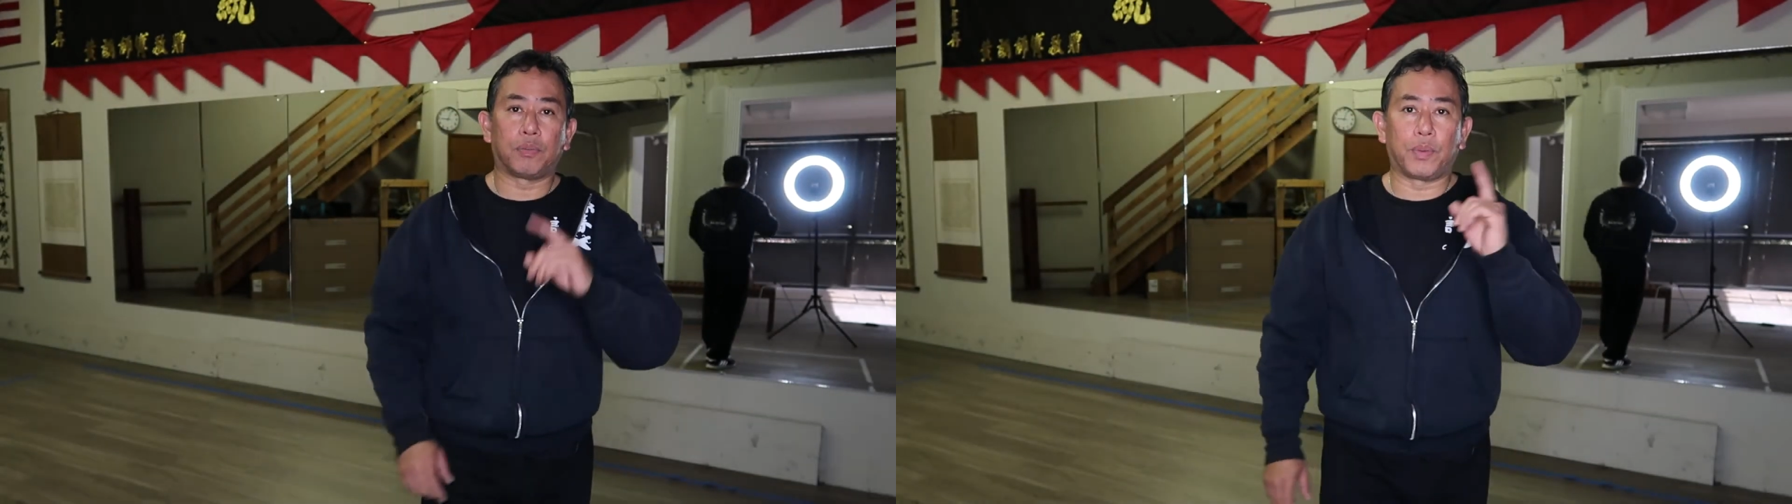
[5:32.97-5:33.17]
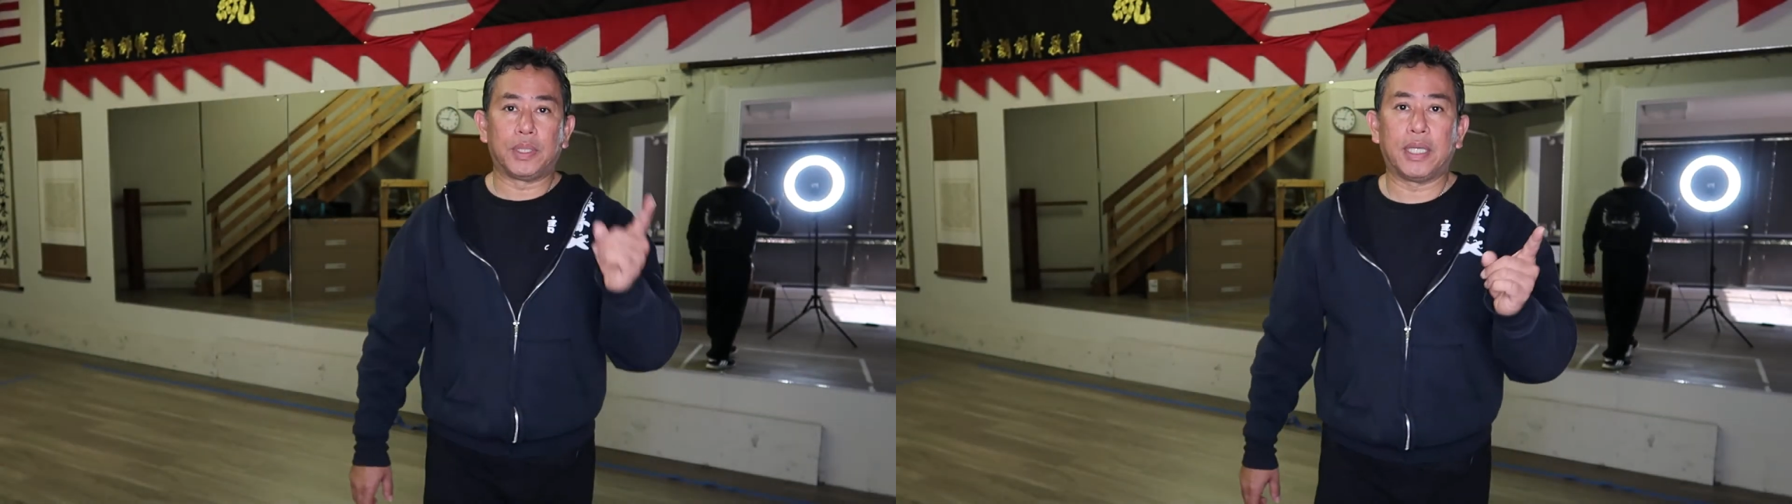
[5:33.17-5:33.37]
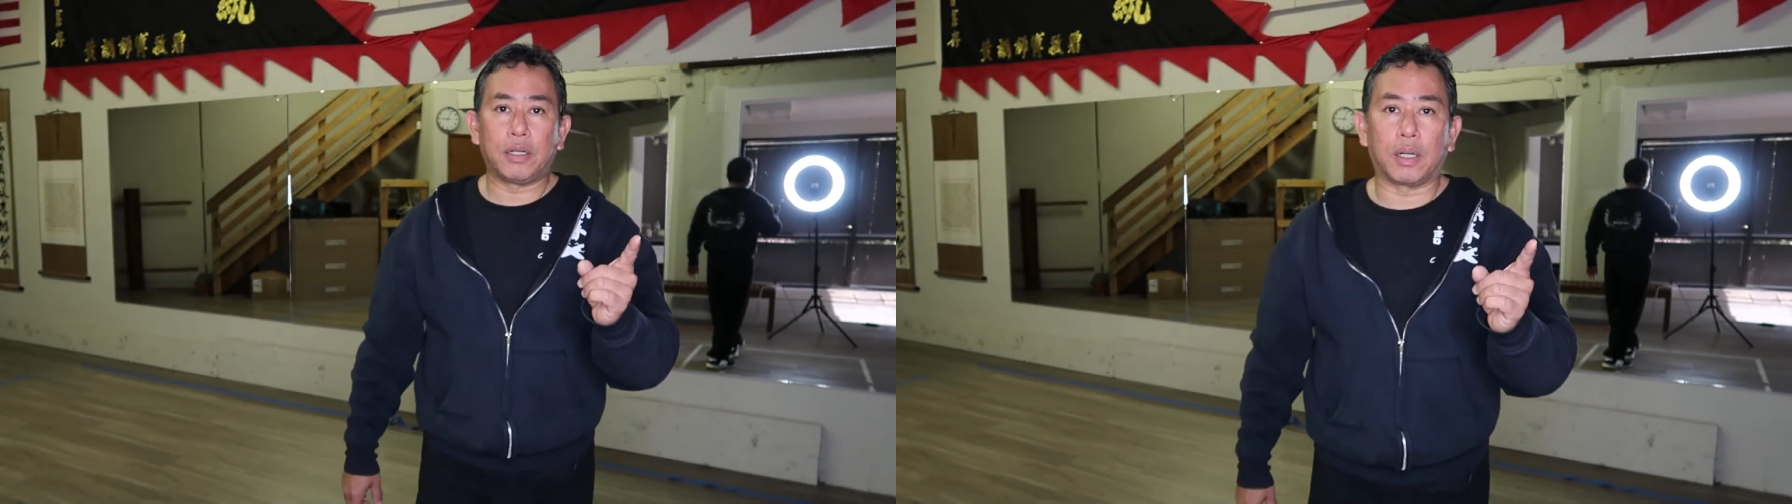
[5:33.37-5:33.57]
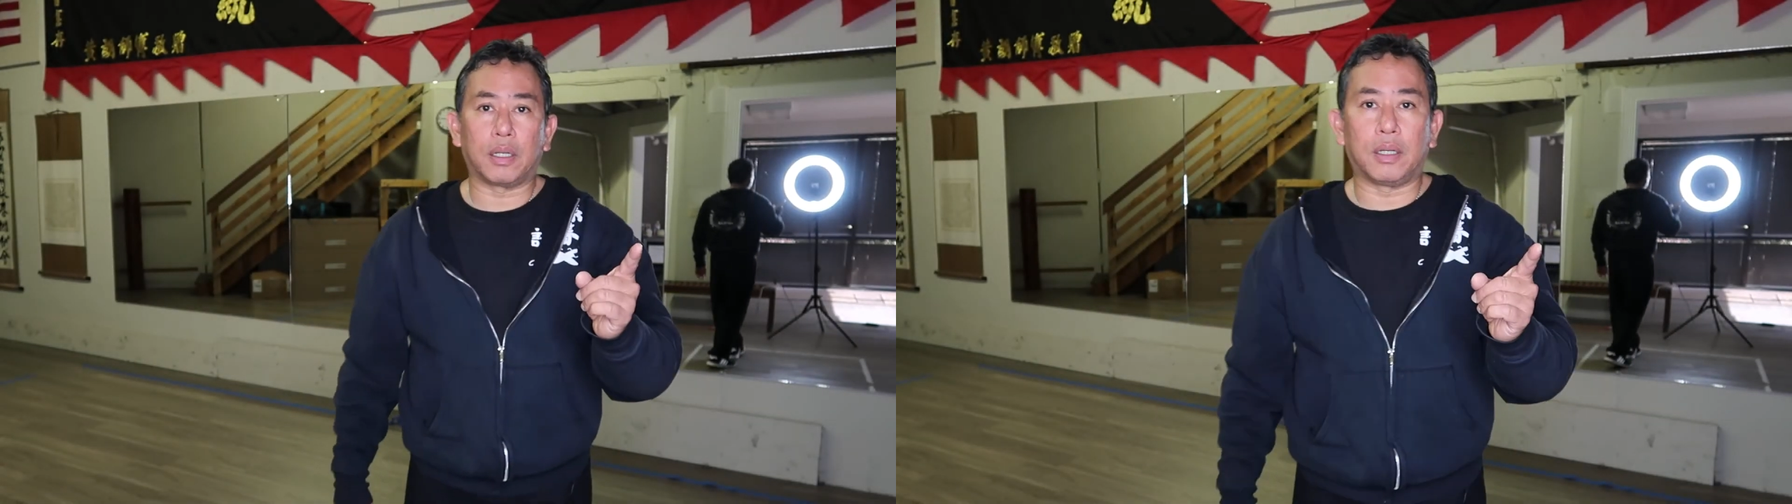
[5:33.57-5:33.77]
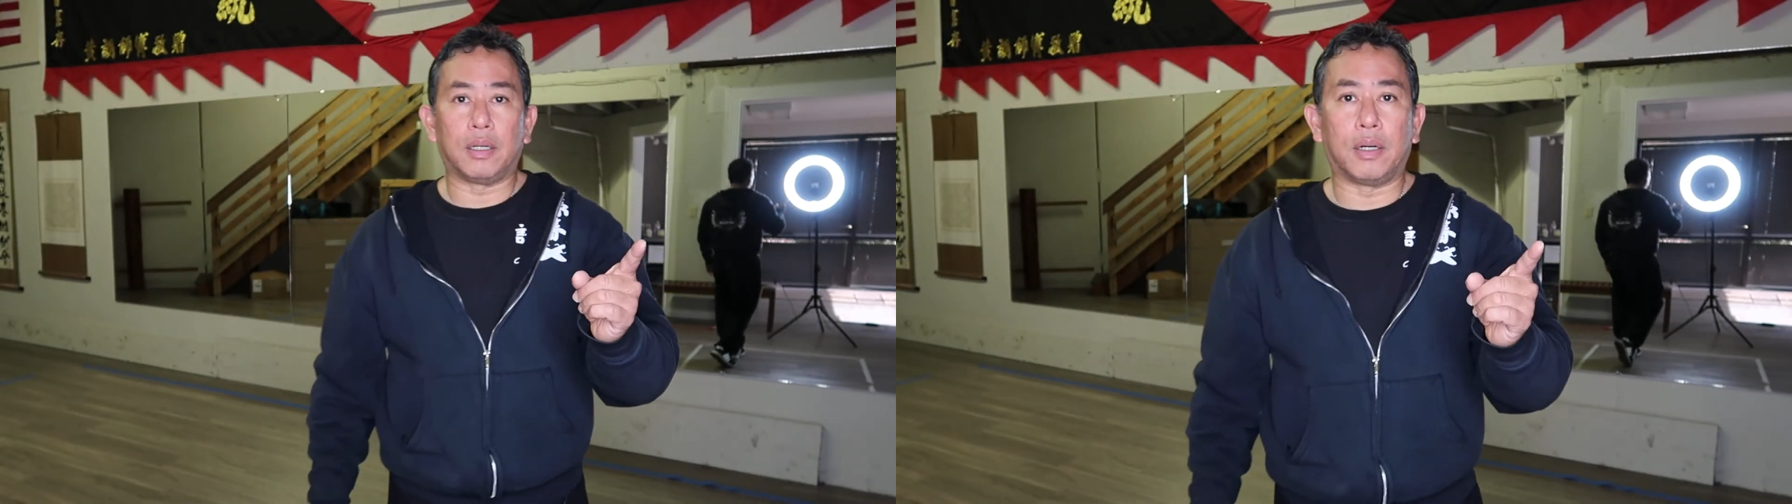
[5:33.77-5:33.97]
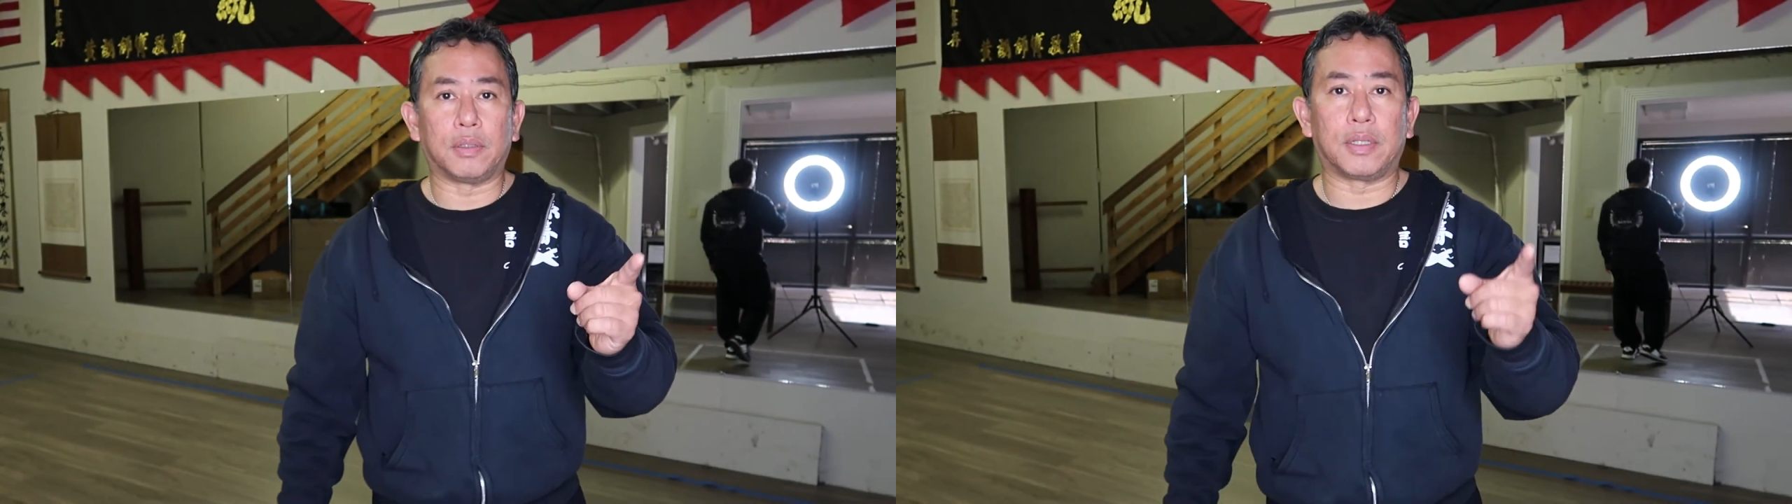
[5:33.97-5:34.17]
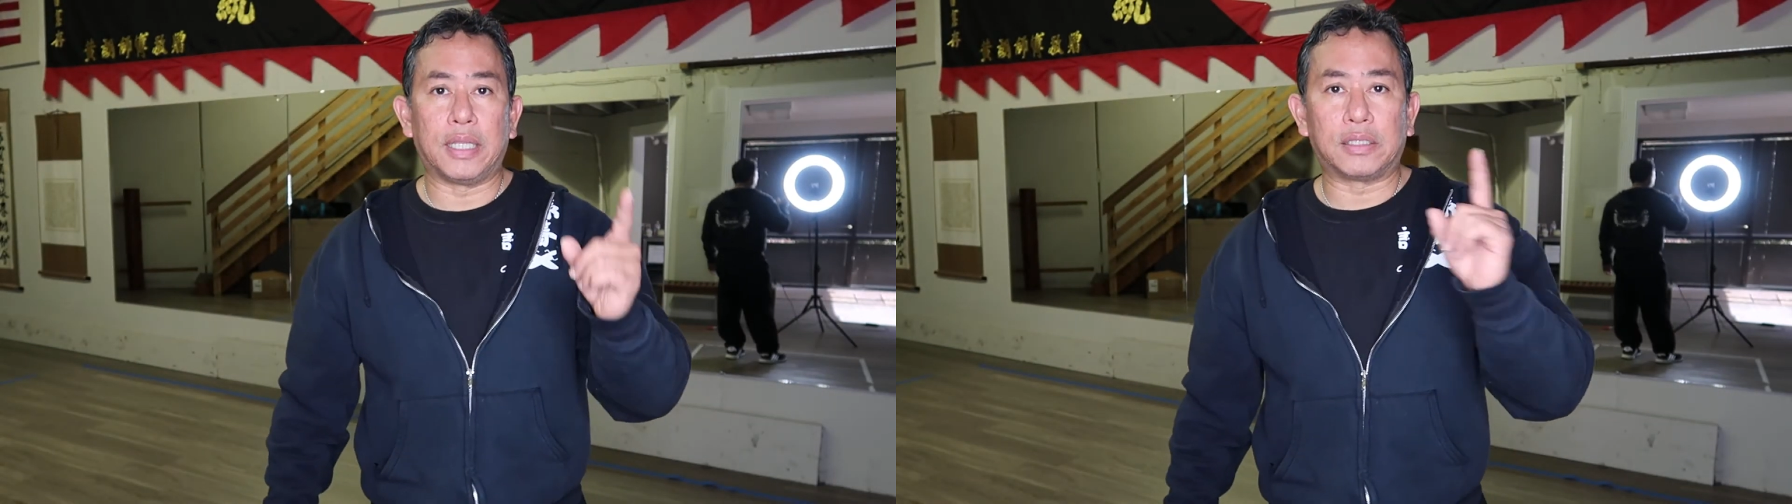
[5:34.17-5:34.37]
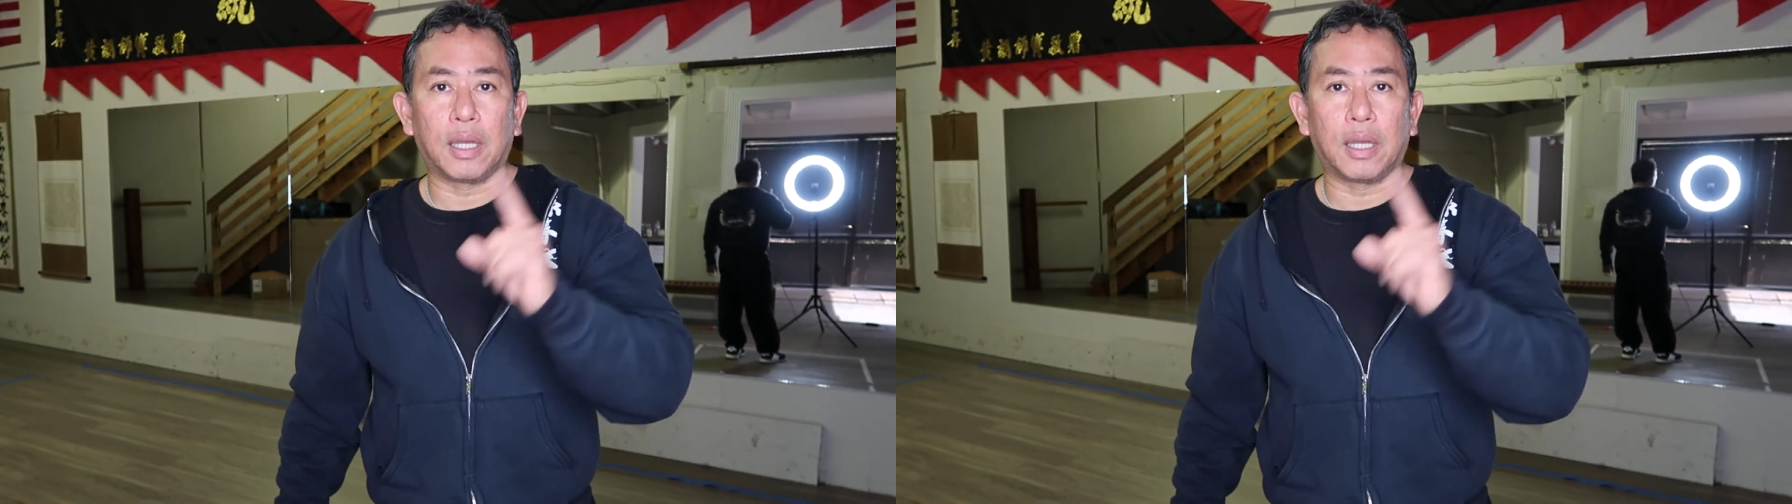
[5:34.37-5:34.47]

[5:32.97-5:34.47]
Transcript: we did the